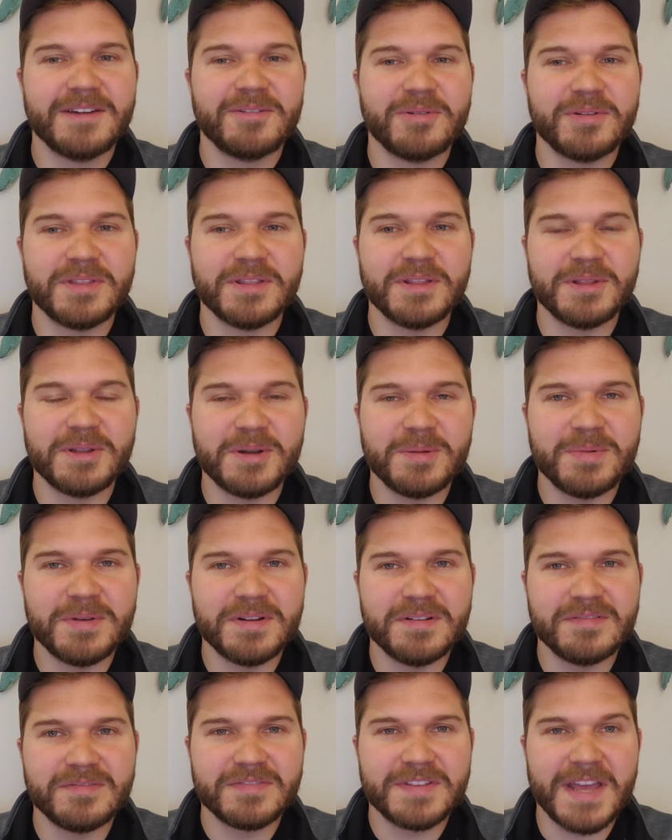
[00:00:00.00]
with a little bit
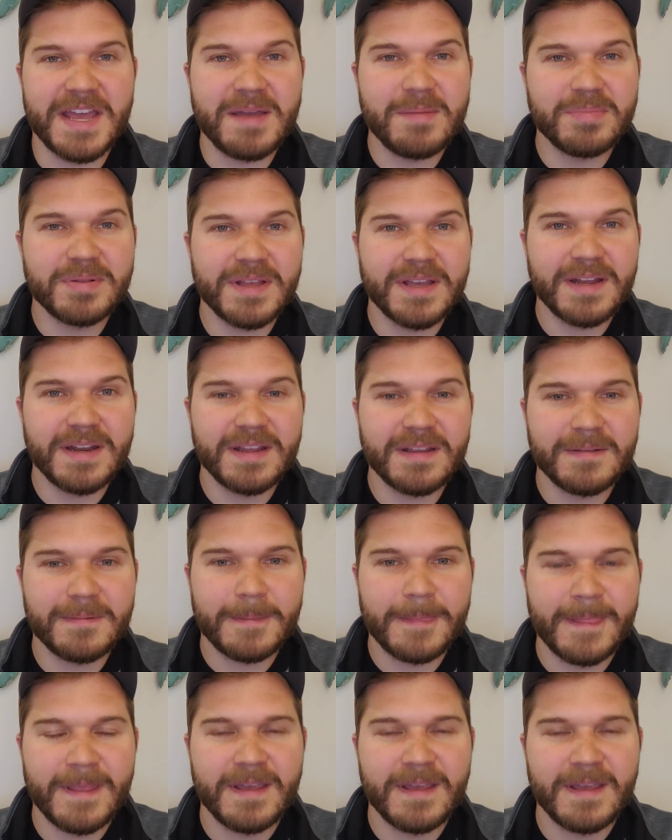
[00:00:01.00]
of game planning.